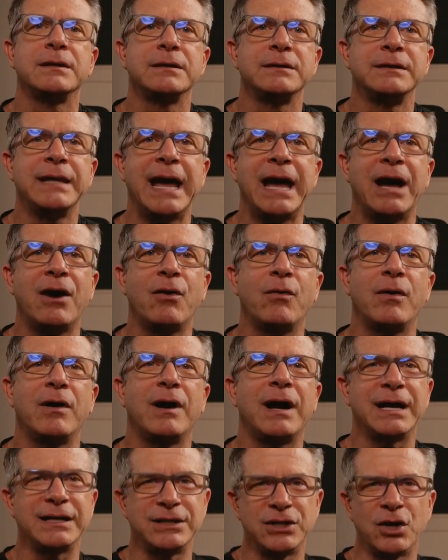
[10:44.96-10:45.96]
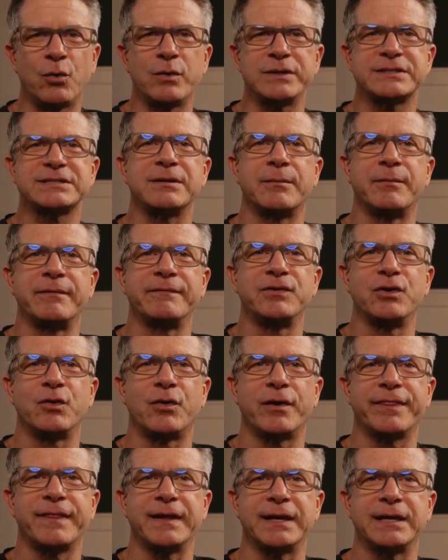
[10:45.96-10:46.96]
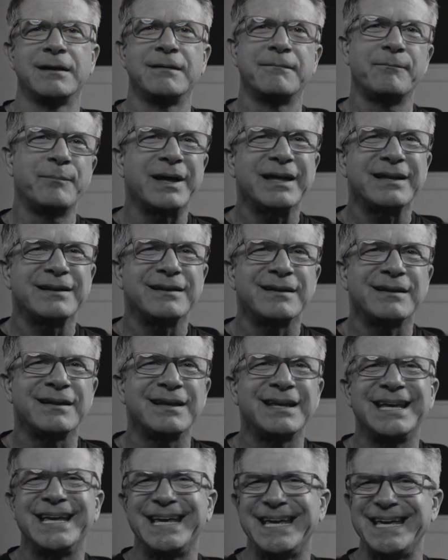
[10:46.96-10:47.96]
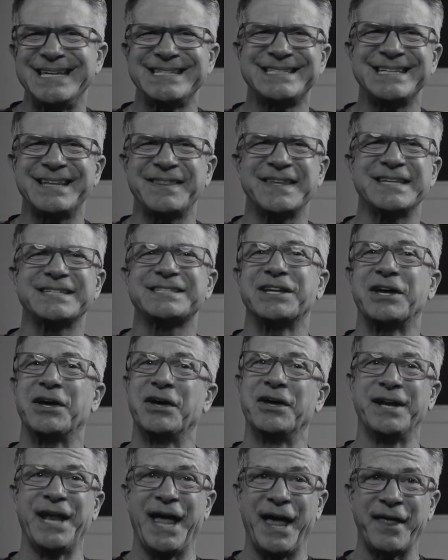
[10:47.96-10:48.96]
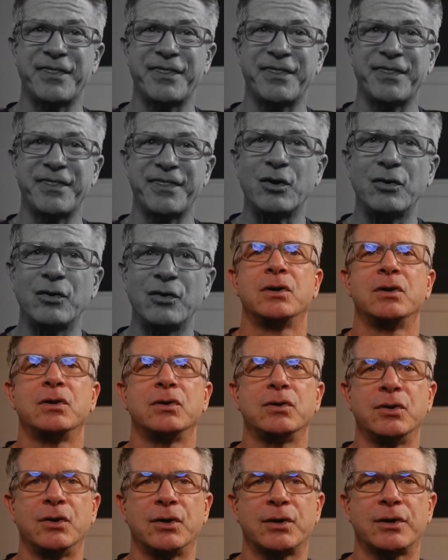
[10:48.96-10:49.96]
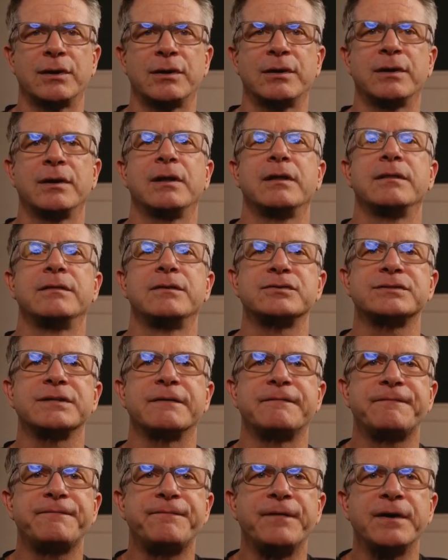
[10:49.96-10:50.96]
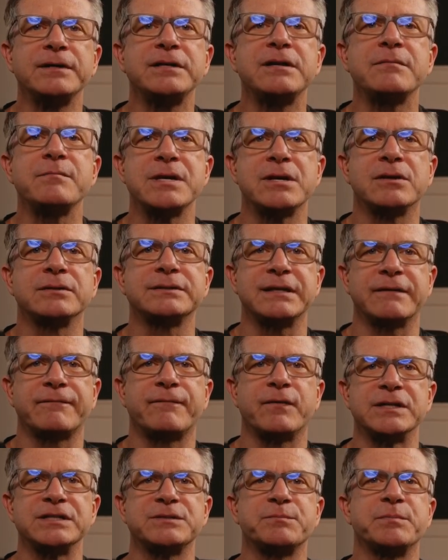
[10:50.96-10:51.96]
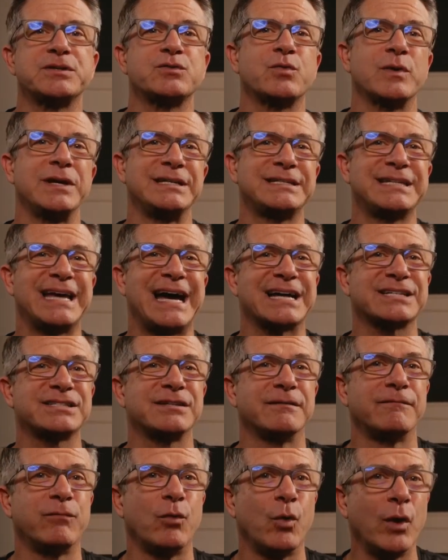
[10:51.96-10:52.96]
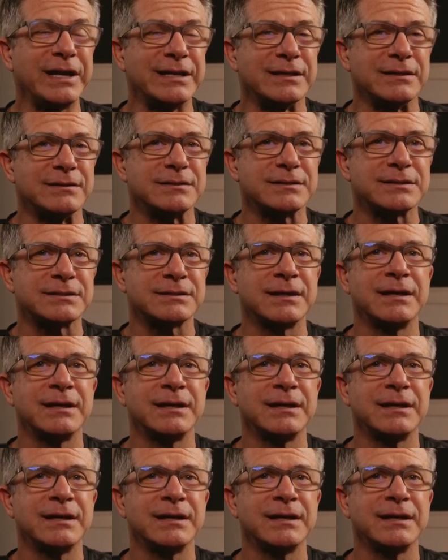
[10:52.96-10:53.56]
Now, I know what some of you are thinking, but isn't this unethical? Look, there's a fundamental difference between tax avoidance